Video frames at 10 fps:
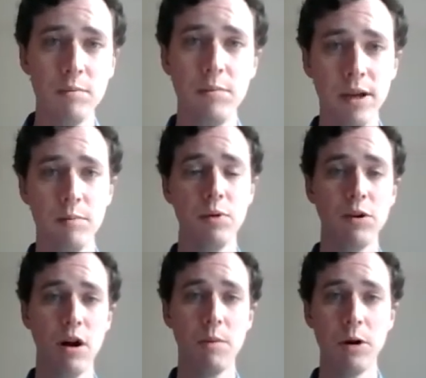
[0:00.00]
being
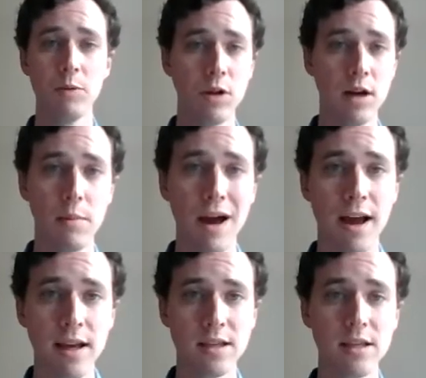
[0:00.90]
perpetrated by
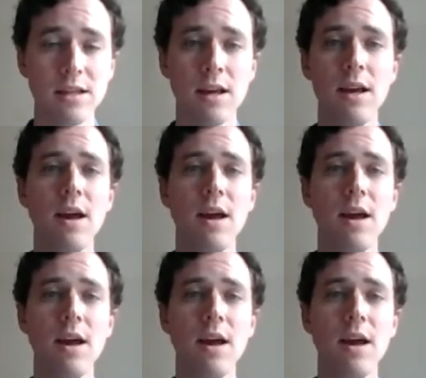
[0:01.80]
ISIS.